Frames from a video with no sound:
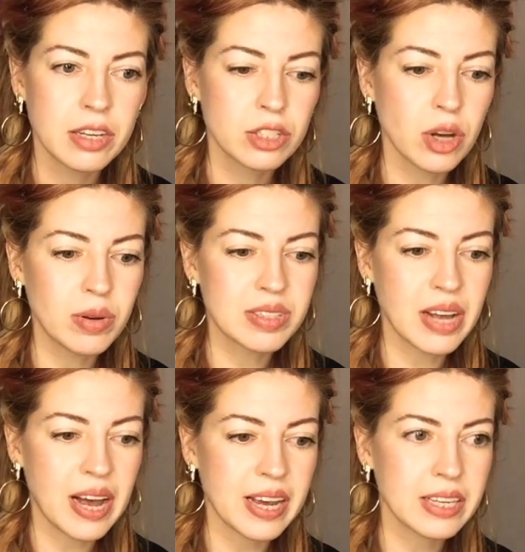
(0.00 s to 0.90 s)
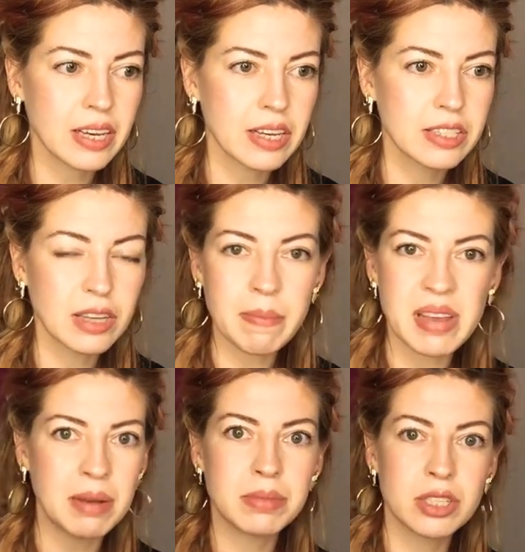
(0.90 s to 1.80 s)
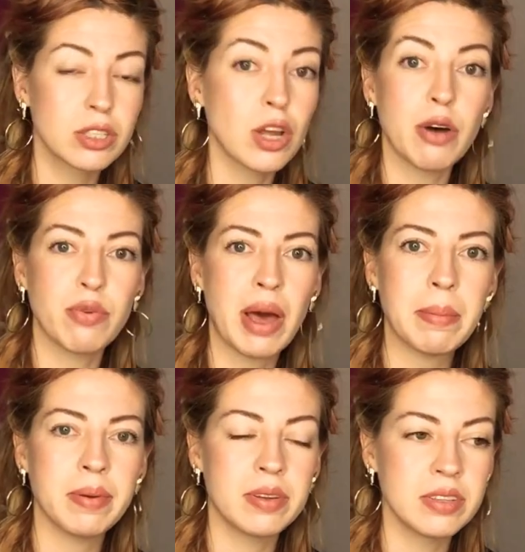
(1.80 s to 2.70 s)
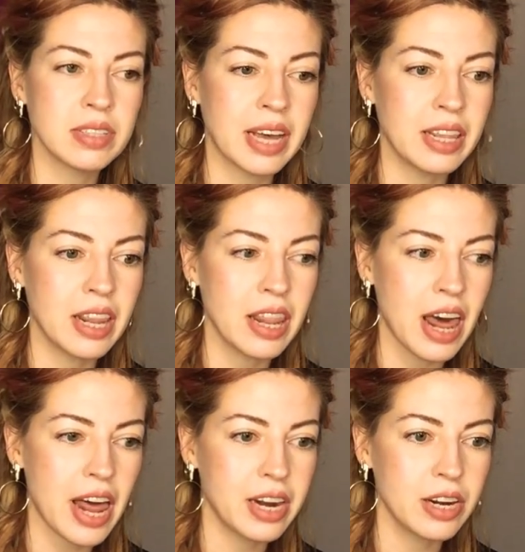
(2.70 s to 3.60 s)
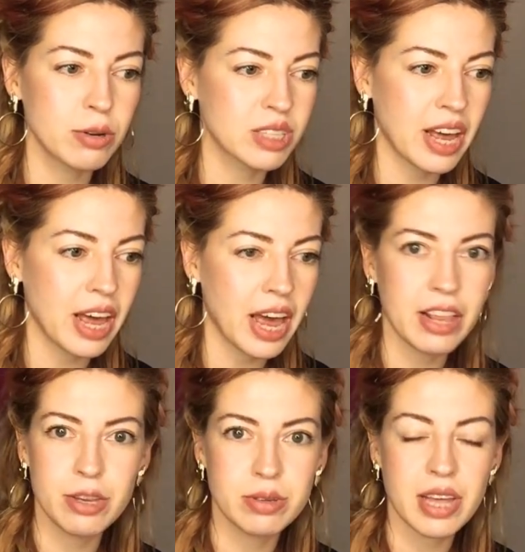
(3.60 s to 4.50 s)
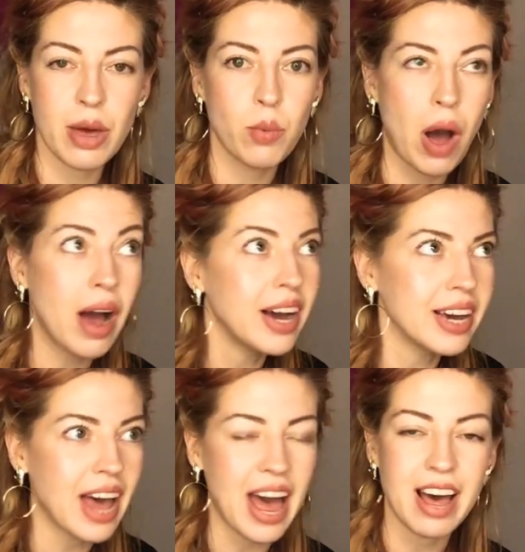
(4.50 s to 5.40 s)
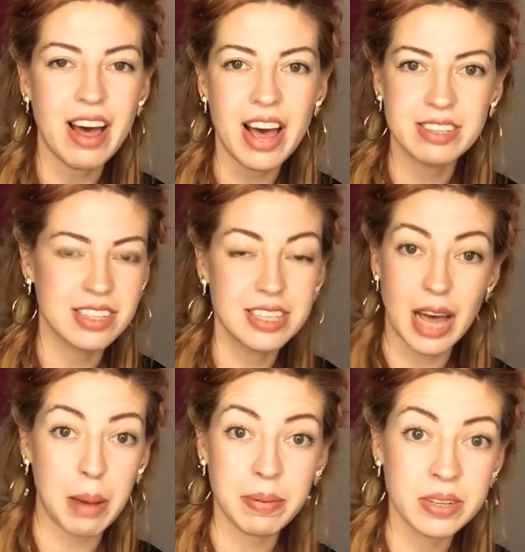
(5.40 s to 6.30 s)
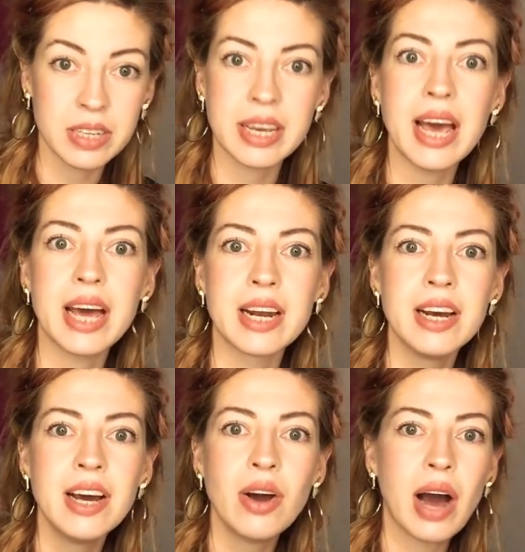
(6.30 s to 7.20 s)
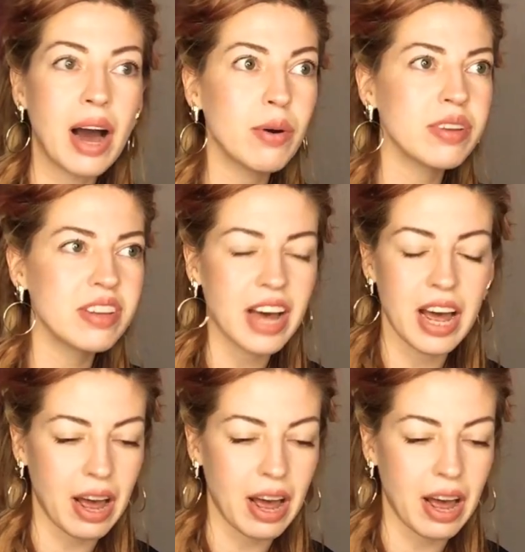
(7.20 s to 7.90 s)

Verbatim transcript: so it's like sometimes stuff happens and and you say and you say why ha has this happened again how did